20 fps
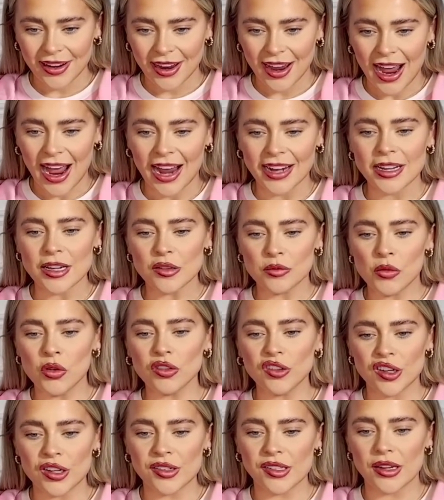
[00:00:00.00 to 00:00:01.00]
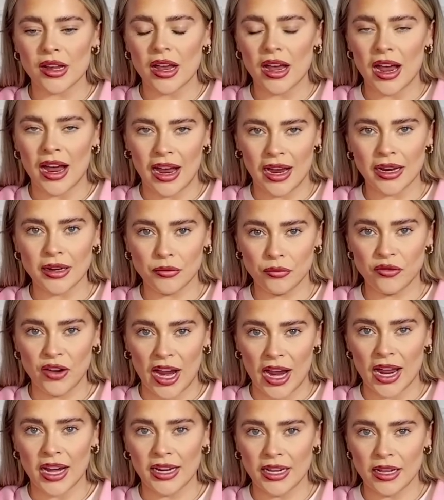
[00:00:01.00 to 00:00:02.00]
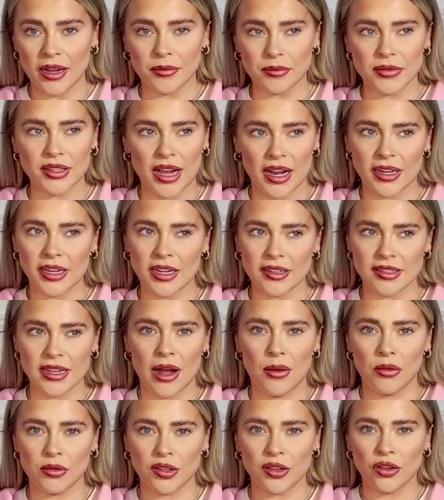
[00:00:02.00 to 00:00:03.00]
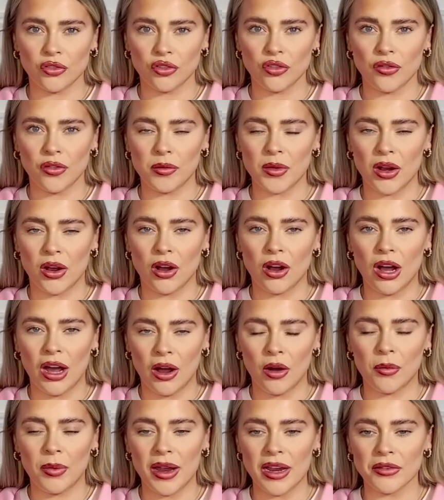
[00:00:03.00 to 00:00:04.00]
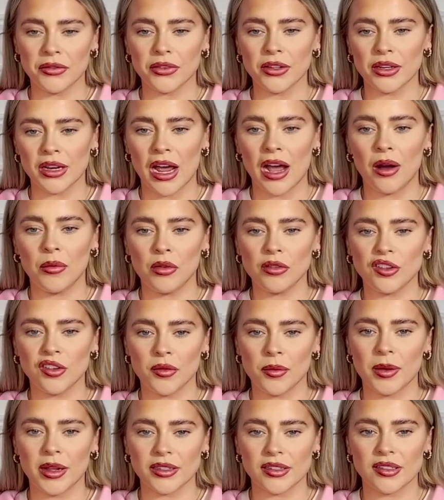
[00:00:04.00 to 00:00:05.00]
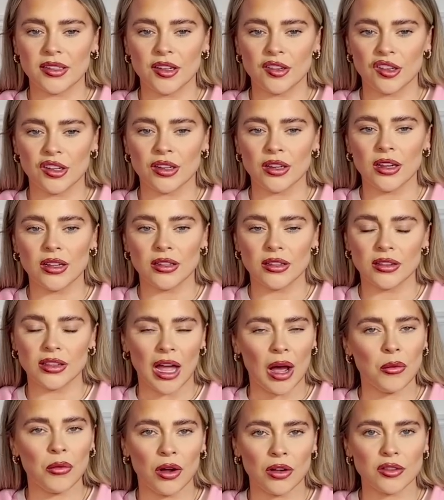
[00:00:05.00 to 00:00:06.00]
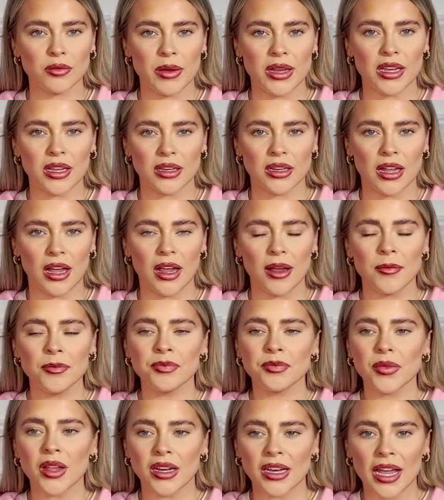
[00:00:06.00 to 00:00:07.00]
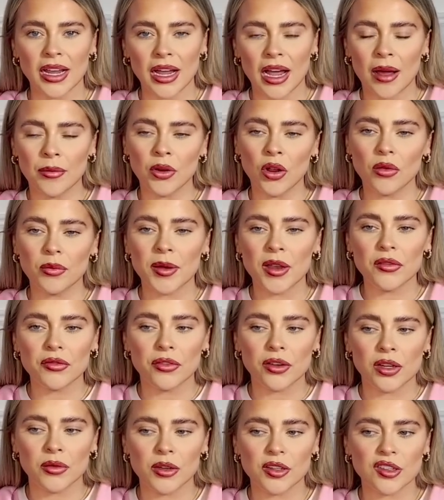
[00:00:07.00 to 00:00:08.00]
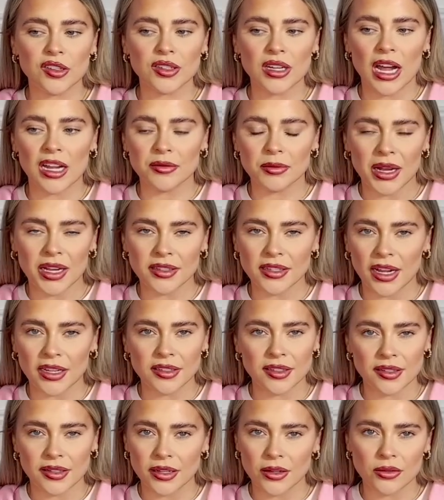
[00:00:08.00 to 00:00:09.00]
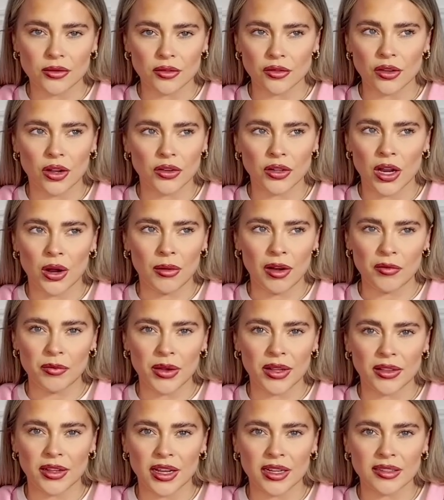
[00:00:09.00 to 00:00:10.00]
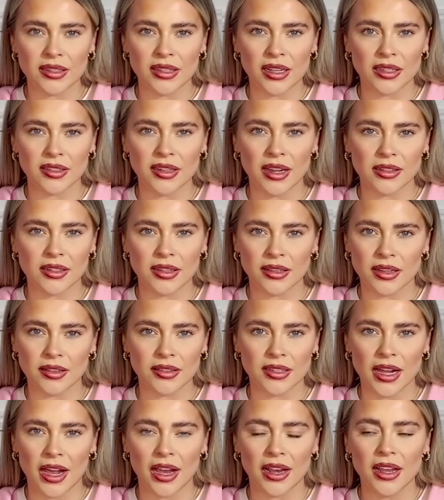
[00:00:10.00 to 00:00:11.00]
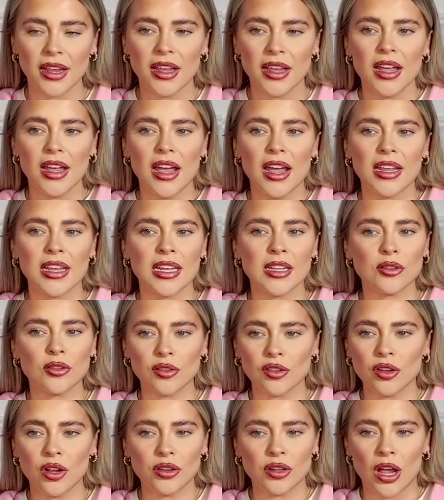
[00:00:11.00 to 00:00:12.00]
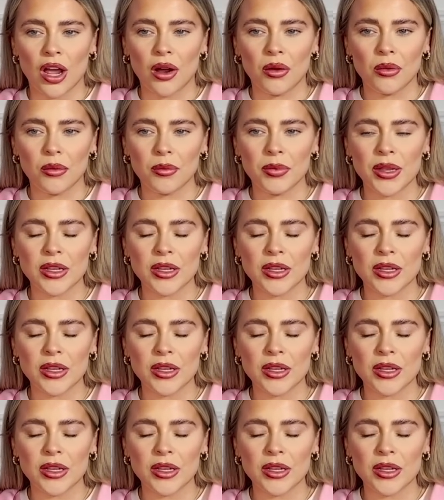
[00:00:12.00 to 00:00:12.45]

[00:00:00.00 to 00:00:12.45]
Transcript: And as much as I'm telling you now out of the truth of my heart how painful and how much of a bad decision that was making that. Like, I'm not being funny with you guys. My dad still does not know I've been there to this day. He does not know.